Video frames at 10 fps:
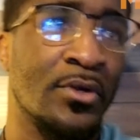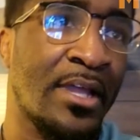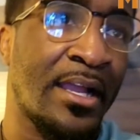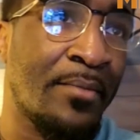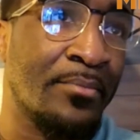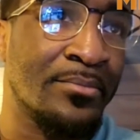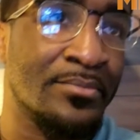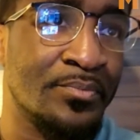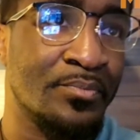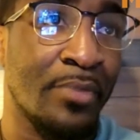Like, I'm
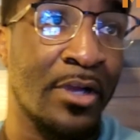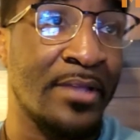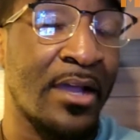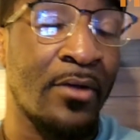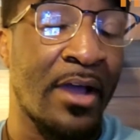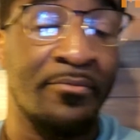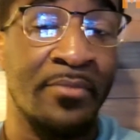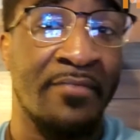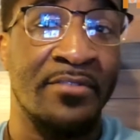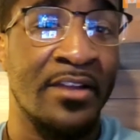burnt out.
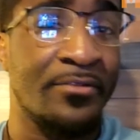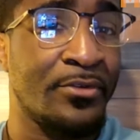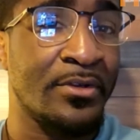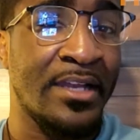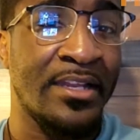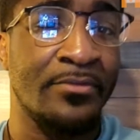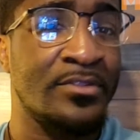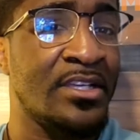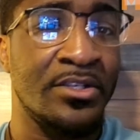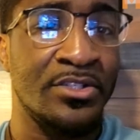I did it for
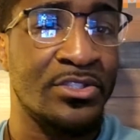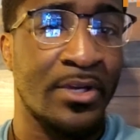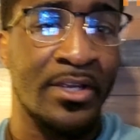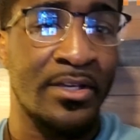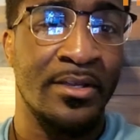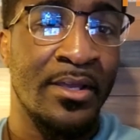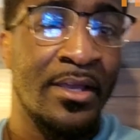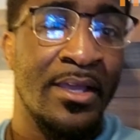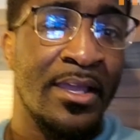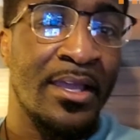10 years straight,
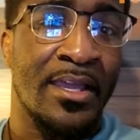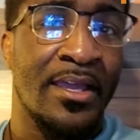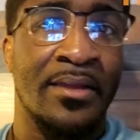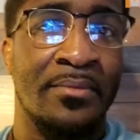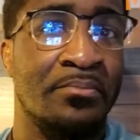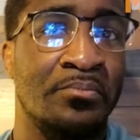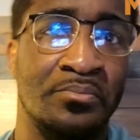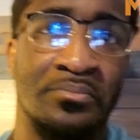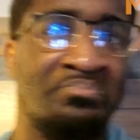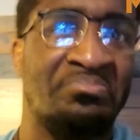and
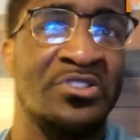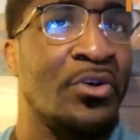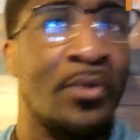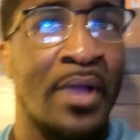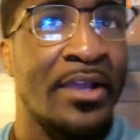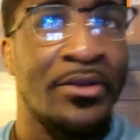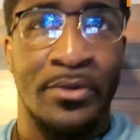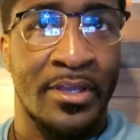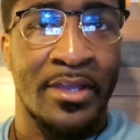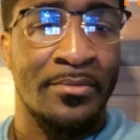there's no way I can do
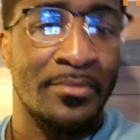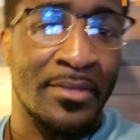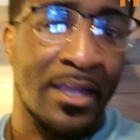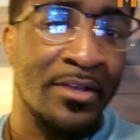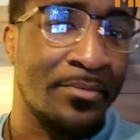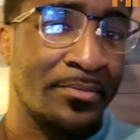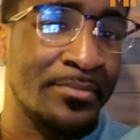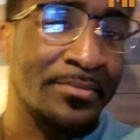it again. Like, I'm done.